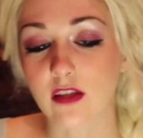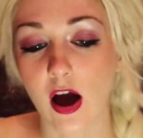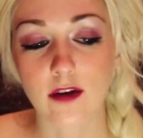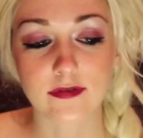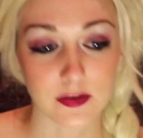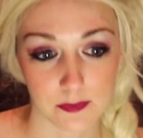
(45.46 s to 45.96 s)

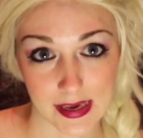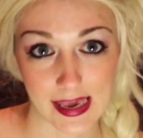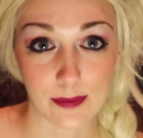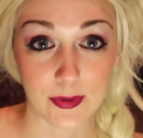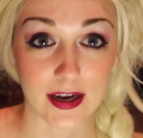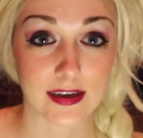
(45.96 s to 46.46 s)
loves
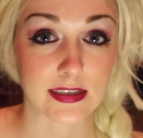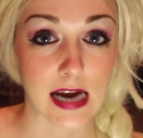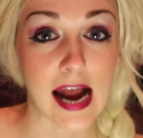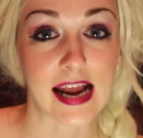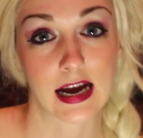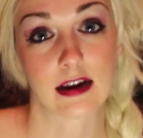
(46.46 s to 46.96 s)
me because
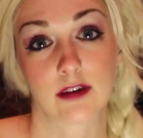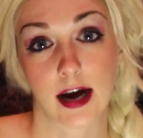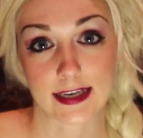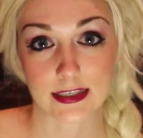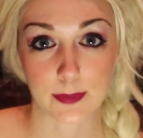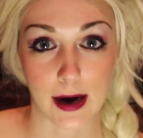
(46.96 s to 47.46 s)
I have
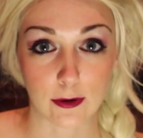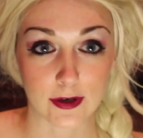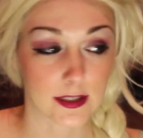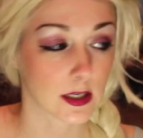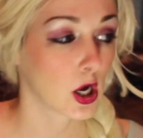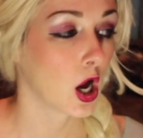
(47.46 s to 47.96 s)
ice
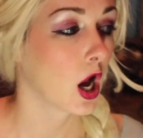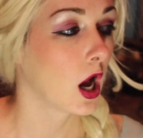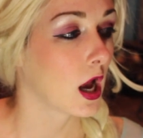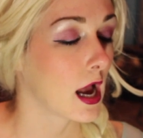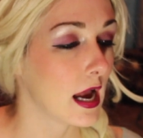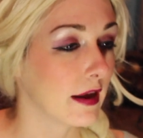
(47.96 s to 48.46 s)
powers.
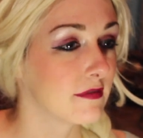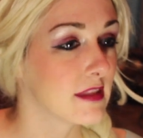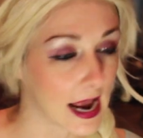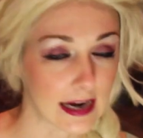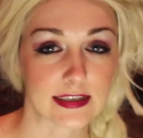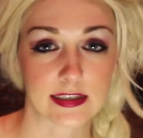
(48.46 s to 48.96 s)
And
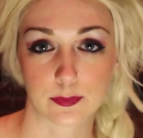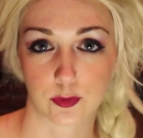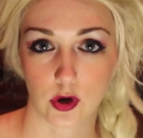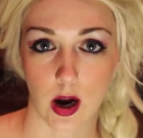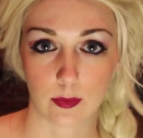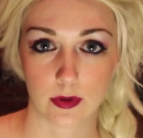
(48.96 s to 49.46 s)
that is a
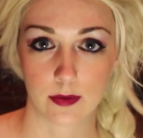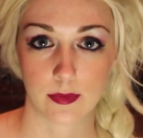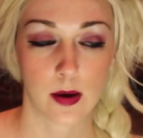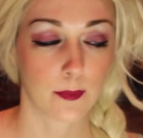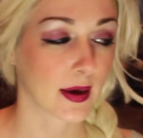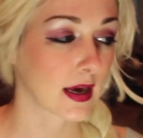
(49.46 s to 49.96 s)
problem
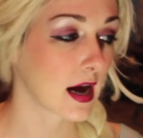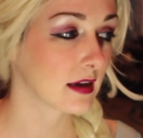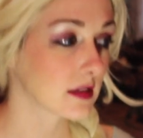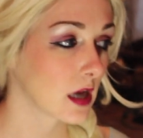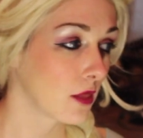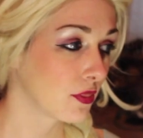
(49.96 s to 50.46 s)

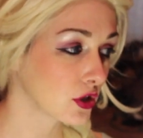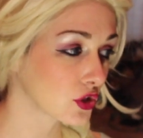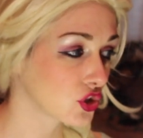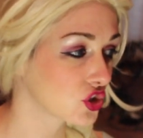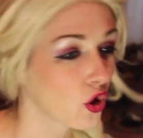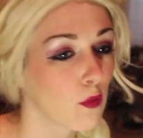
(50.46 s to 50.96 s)
because there's
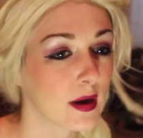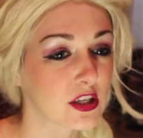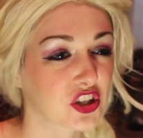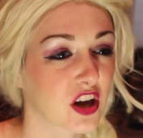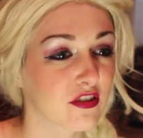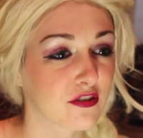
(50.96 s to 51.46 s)
so
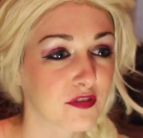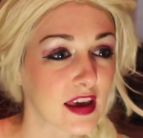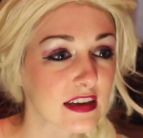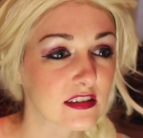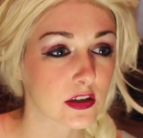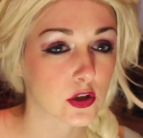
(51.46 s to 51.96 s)
much other
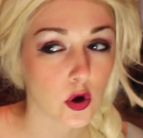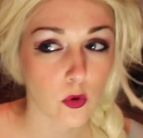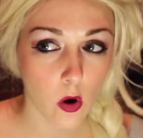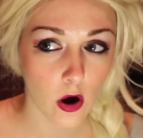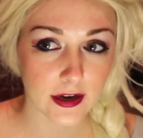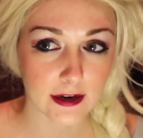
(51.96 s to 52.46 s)
things that go
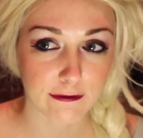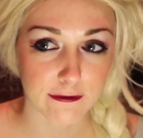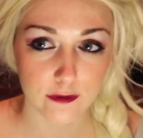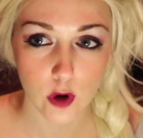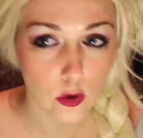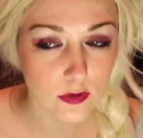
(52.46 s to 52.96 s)
on in
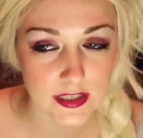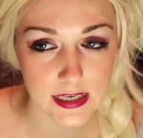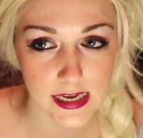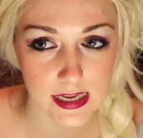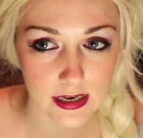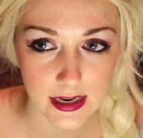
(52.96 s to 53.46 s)

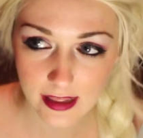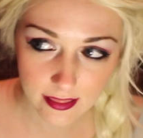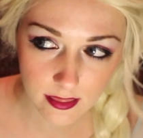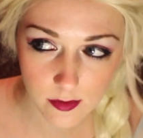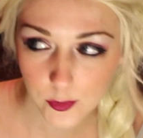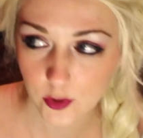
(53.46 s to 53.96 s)
Frozen
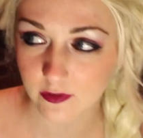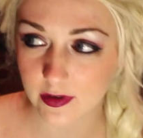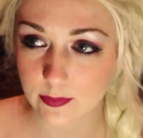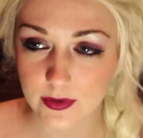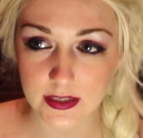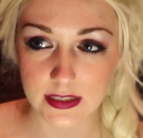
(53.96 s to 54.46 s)
in the
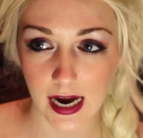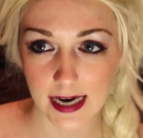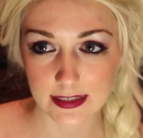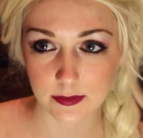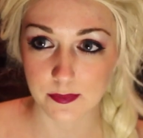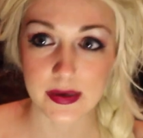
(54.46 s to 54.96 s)
movie
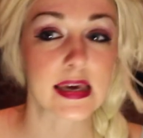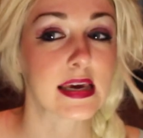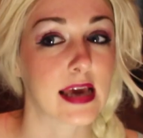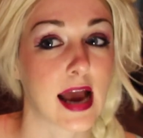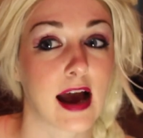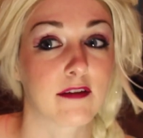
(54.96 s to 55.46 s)
besides
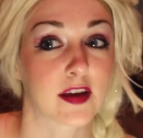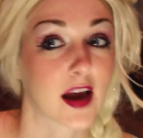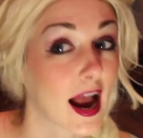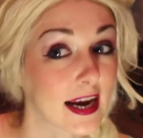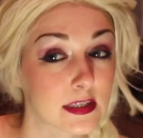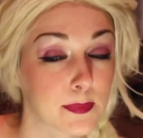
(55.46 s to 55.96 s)
me having
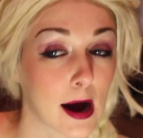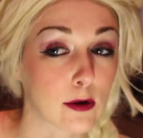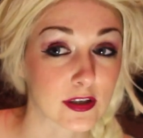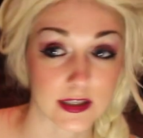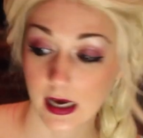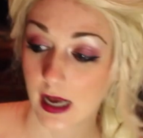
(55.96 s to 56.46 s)
ice
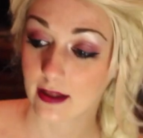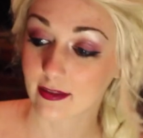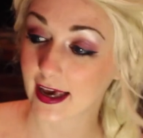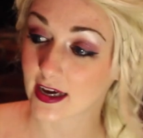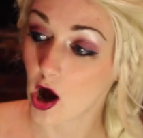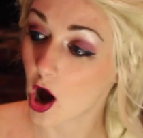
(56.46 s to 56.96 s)
powers,
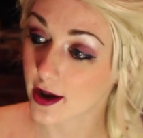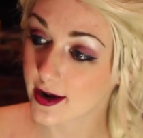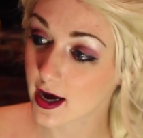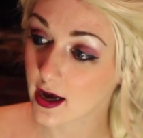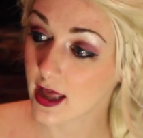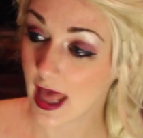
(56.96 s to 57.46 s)
like
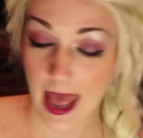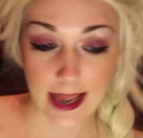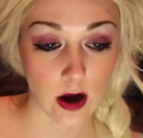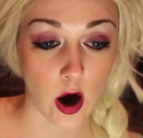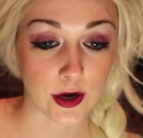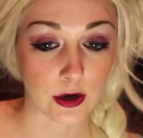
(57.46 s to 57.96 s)
Anna,
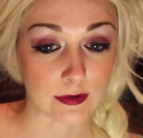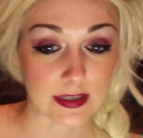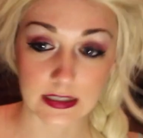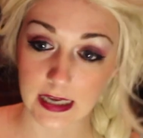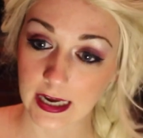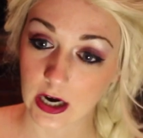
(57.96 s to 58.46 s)
and Anna
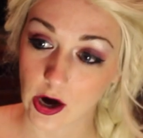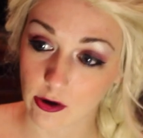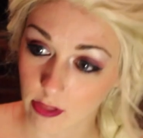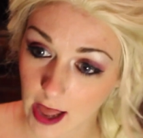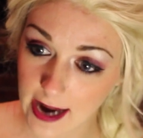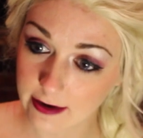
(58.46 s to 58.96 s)
risking her
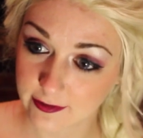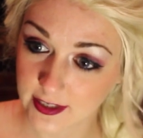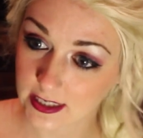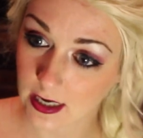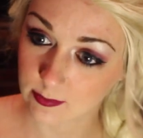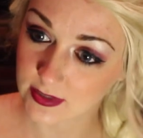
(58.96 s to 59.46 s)
life
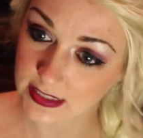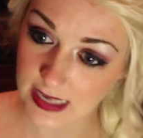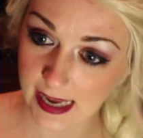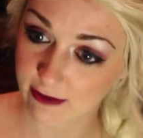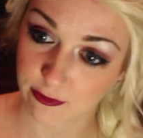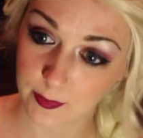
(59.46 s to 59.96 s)
to come
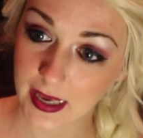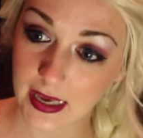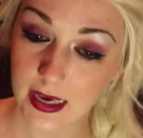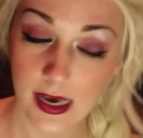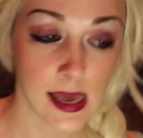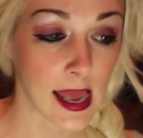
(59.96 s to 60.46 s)
save
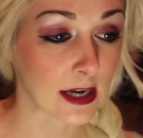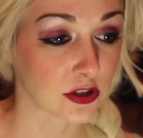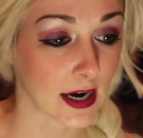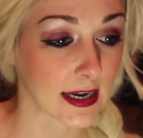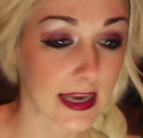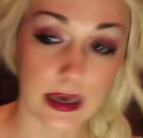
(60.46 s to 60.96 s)
me and
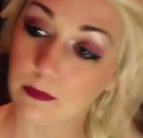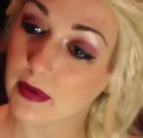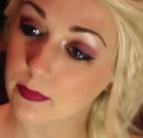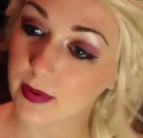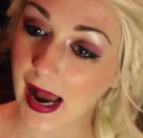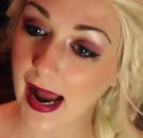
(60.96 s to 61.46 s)
try to get
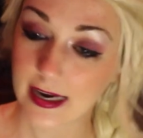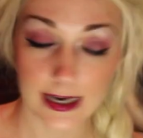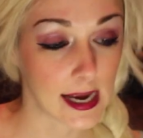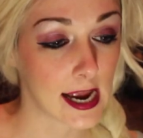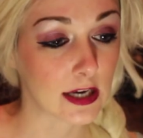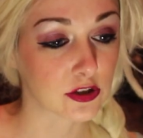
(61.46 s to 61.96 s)
me
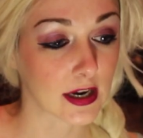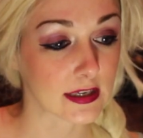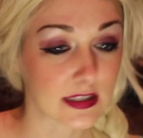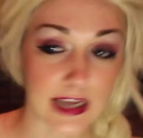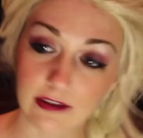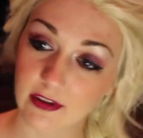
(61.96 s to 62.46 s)
back and try
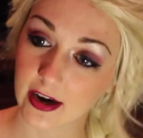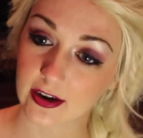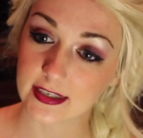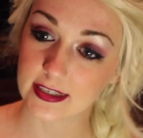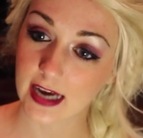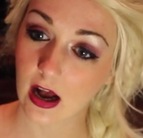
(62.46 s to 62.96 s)
to save
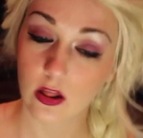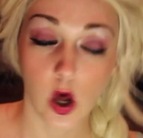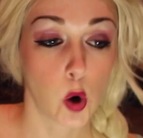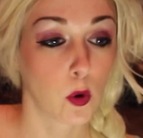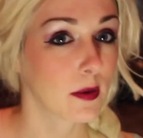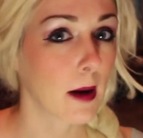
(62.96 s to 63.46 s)
Arendelle.
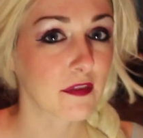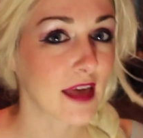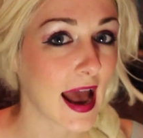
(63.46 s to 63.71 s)
What about